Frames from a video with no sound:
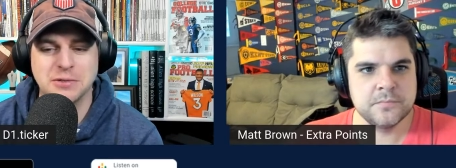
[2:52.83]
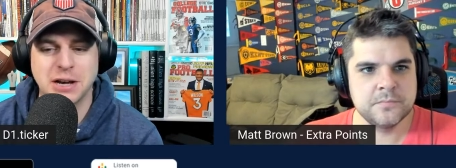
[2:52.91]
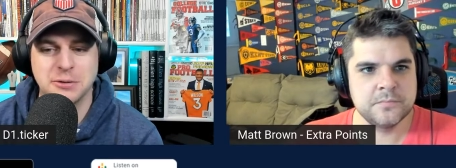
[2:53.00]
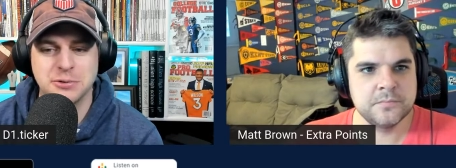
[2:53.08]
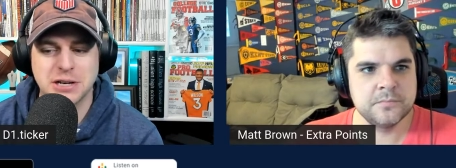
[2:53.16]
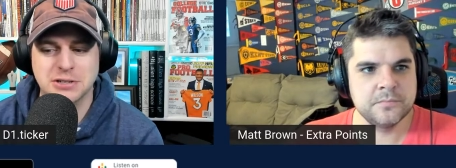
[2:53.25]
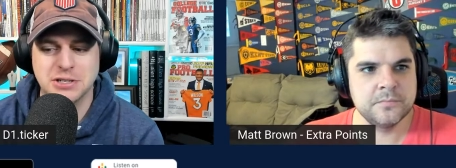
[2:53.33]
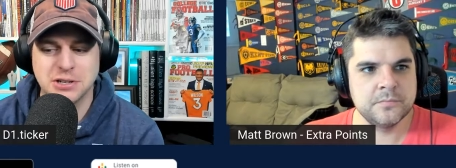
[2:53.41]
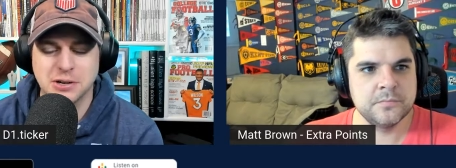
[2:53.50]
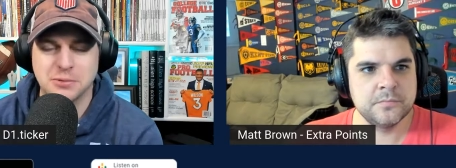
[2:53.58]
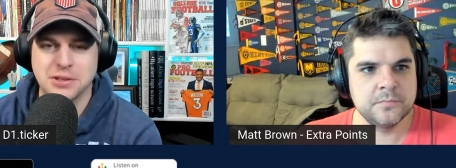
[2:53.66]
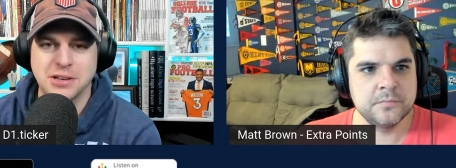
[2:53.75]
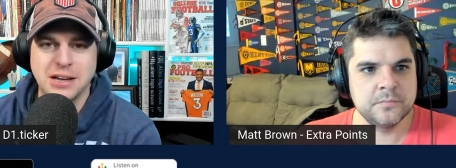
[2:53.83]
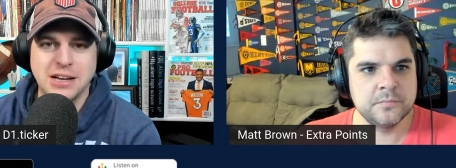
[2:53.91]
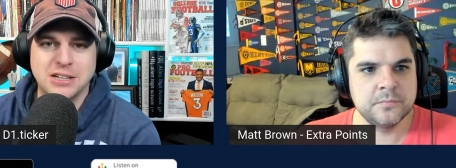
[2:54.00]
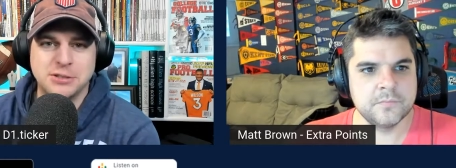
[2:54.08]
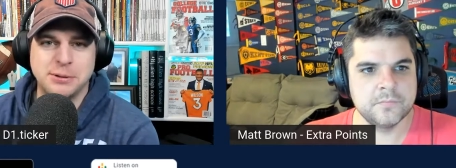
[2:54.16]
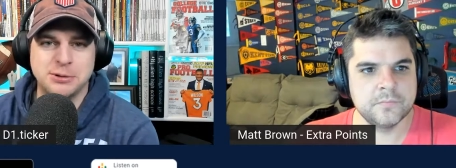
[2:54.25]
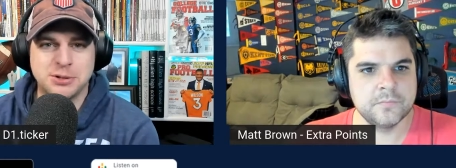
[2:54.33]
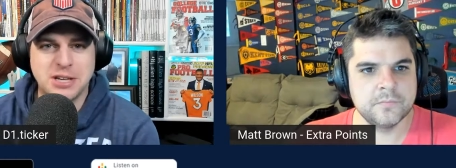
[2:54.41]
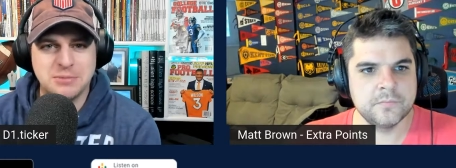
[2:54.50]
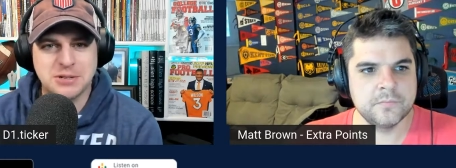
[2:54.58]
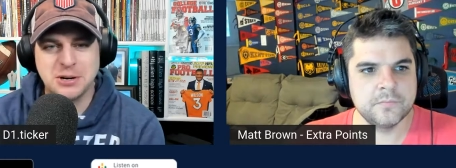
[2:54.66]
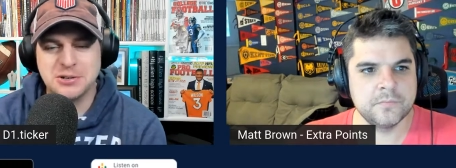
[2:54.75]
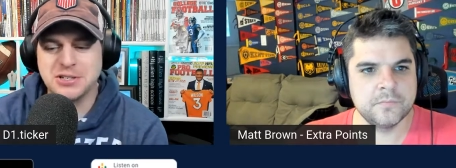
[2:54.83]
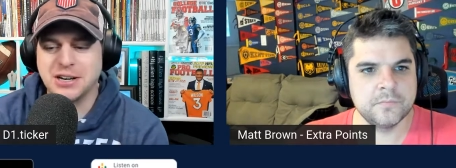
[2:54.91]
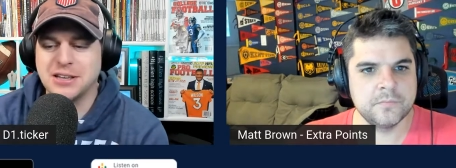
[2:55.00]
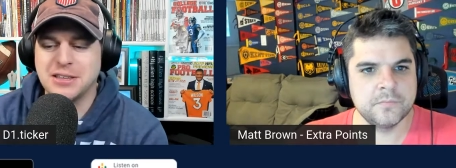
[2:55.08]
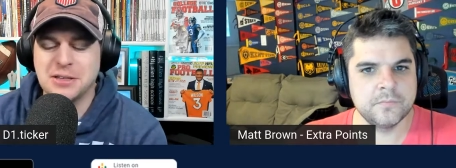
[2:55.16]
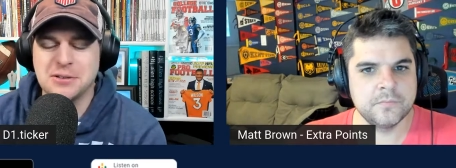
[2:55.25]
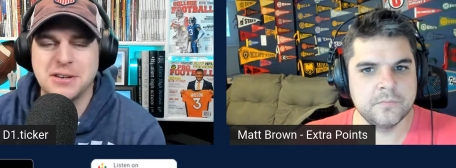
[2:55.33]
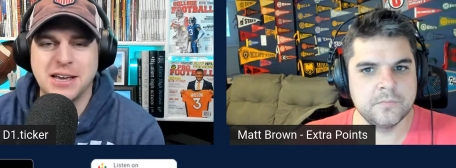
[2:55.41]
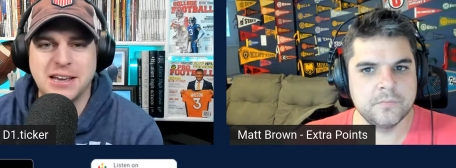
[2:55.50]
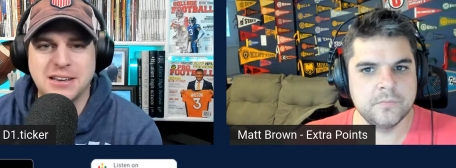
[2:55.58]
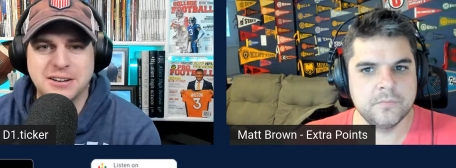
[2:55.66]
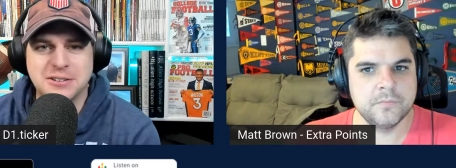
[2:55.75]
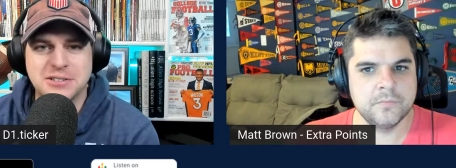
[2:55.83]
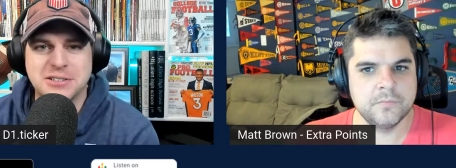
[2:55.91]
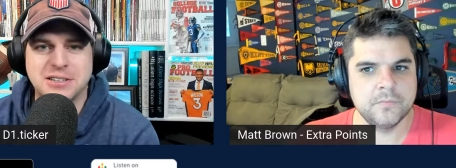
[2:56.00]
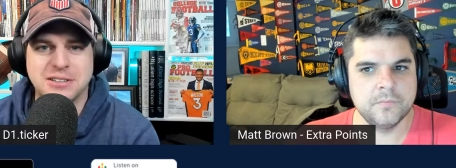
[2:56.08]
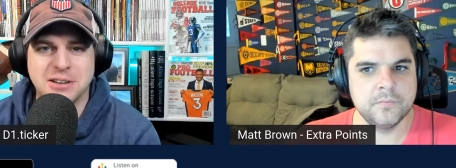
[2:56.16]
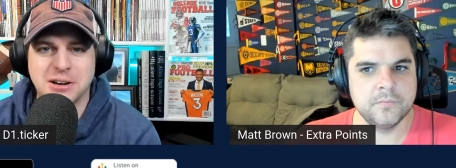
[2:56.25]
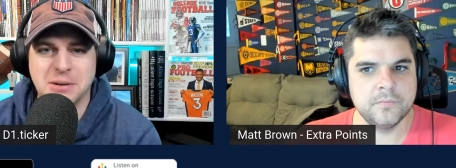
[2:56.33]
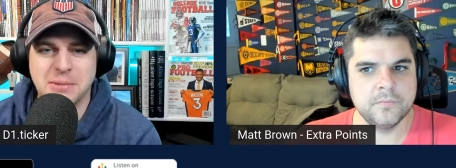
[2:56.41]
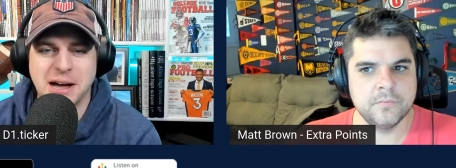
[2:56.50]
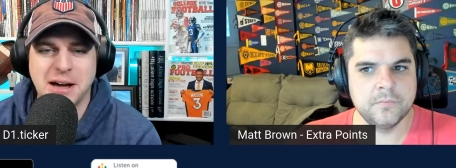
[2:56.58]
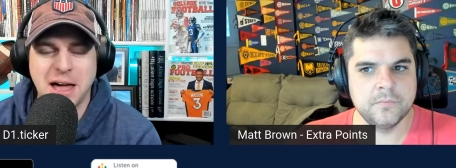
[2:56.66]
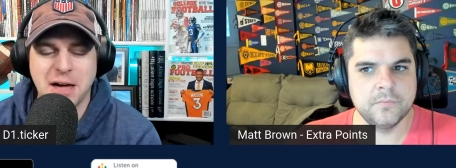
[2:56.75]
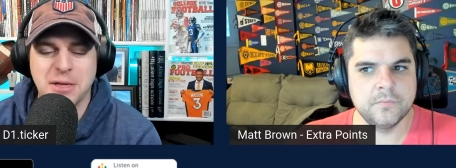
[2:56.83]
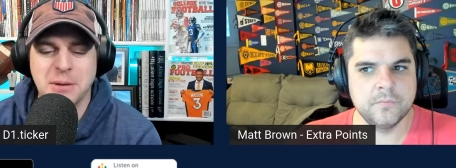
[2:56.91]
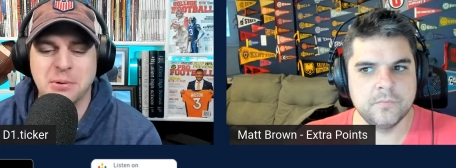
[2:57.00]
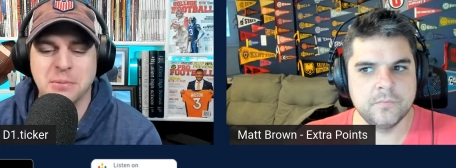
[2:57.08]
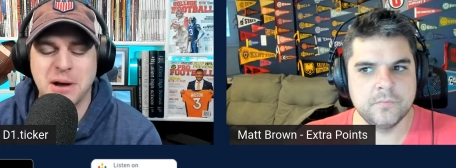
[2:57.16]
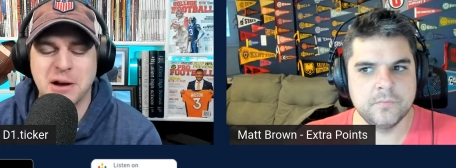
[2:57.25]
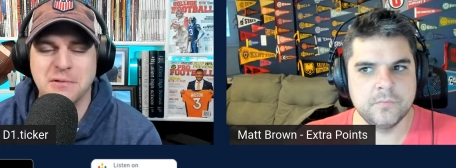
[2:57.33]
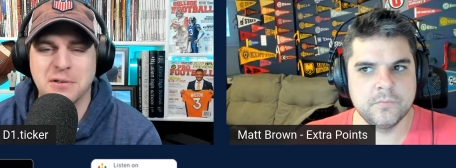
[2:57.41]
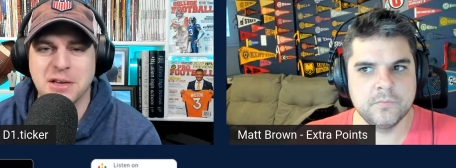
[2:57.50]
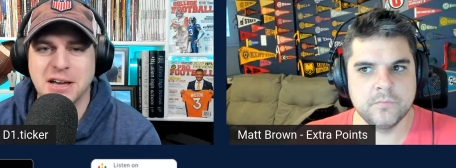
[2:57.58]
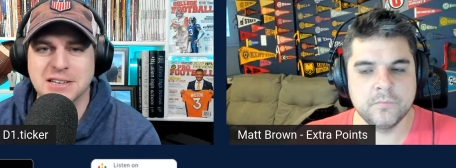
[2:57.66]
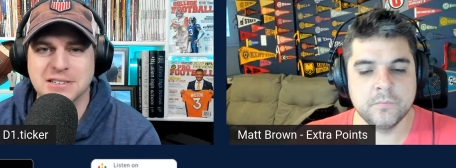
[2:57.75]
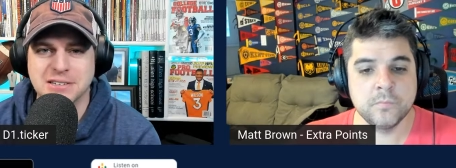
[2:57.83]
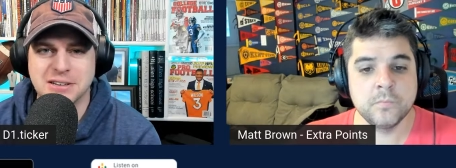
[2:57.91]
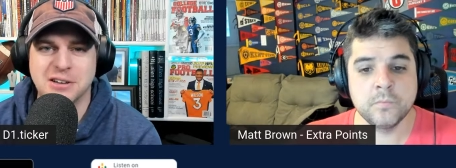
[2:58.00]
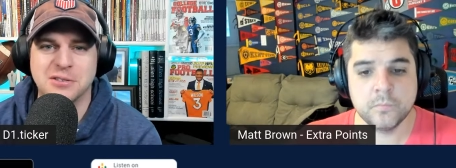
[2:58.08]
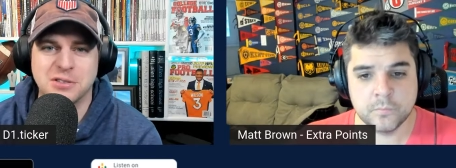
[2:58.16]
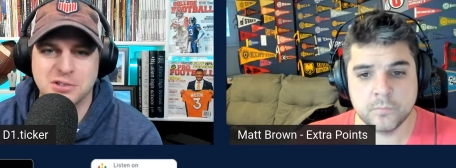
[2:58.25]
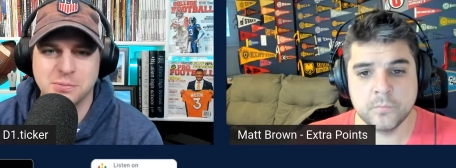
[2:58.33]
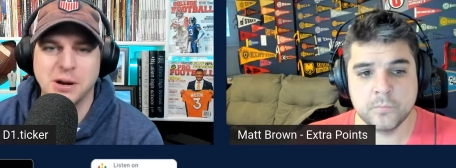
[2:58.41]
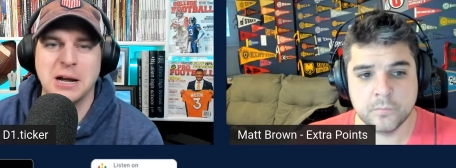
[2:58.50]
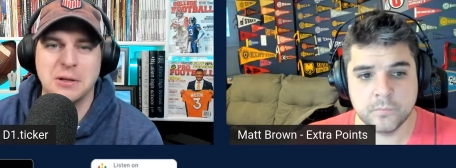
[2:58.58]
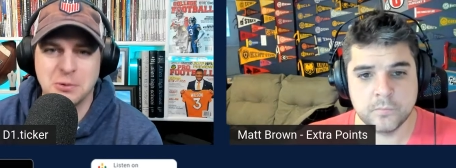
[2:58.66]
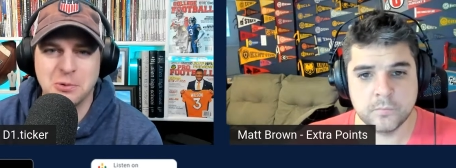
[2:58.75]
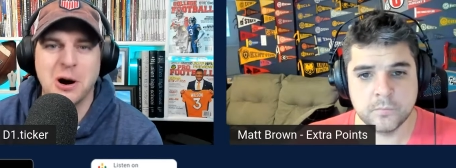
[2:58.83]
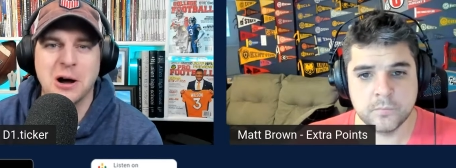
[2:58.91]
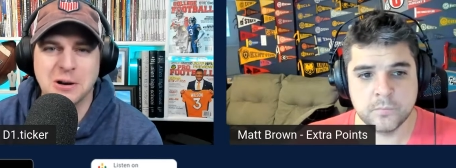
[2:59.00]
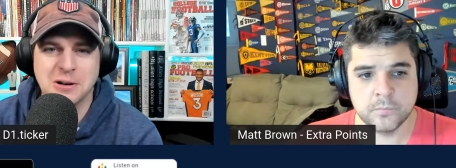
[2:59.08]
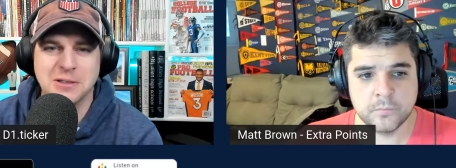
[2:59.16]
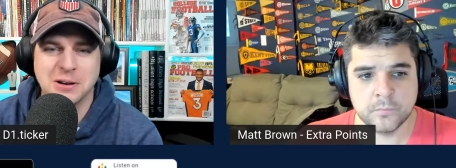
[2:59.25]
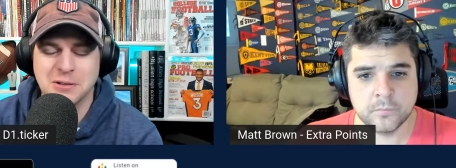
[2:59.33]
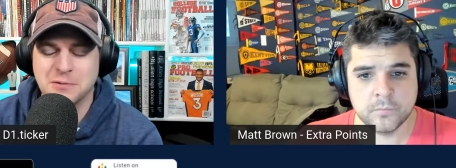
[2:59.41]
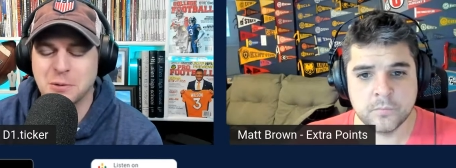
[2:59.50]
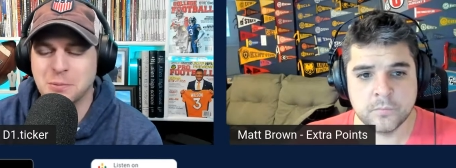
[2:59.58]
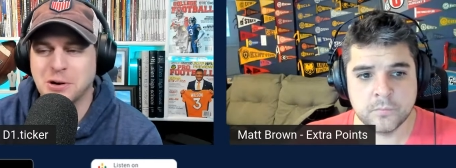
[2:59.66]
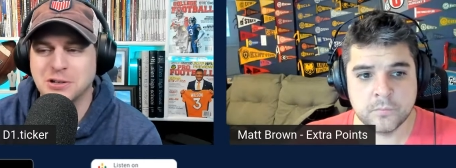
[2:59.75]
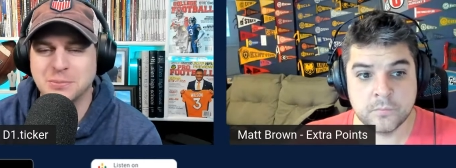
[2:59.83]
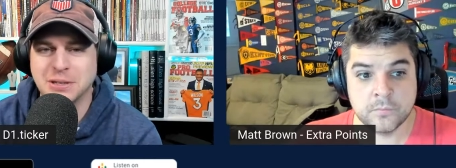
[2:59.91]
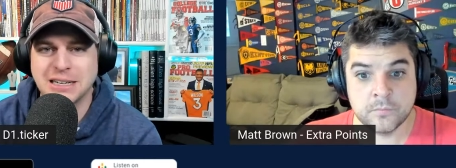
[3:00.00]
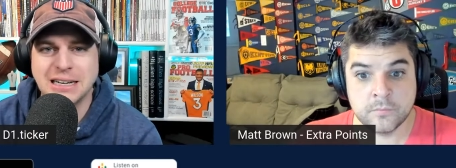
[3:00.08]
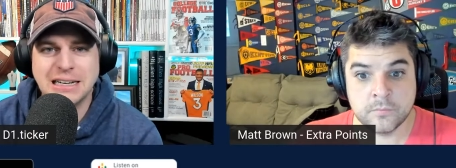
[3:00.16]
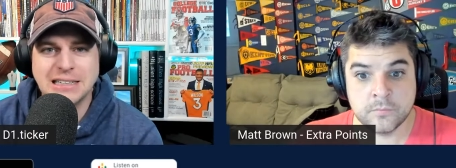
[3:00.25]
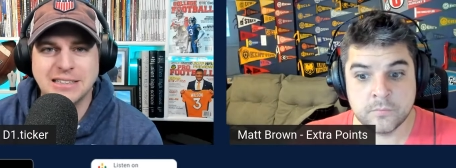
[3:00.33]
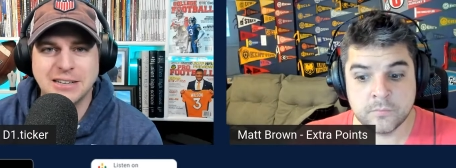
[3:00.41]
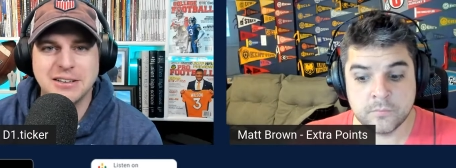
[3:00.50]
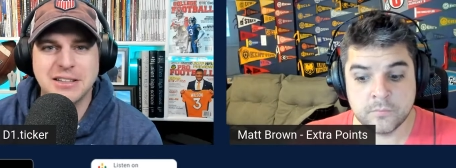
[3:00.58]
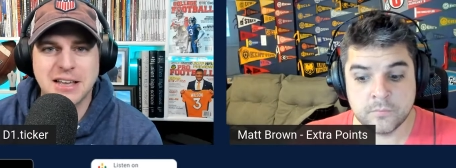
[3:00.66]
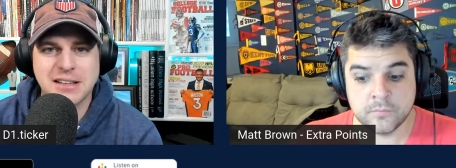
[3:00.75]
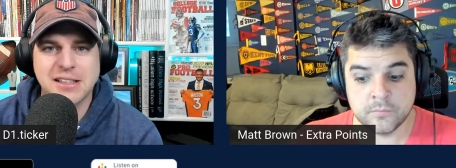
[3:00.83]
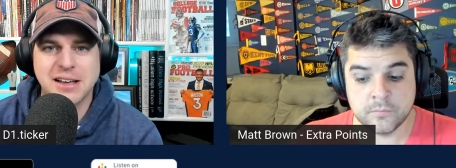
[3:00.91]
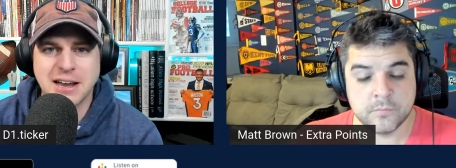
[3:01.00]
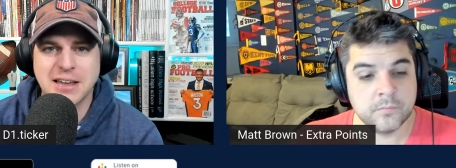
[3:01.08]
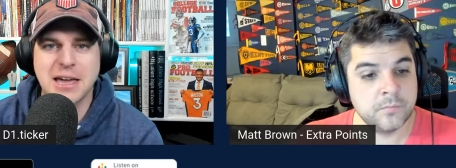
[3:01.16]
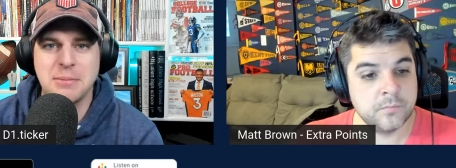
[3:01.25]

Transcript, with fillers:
Speaker 1: I was actually talking with a special teams coach the other day, you know, just talking about how, how they prepare for things and, you know, the spraying of the water on the, on the footballs. But sounds like that, that kind of came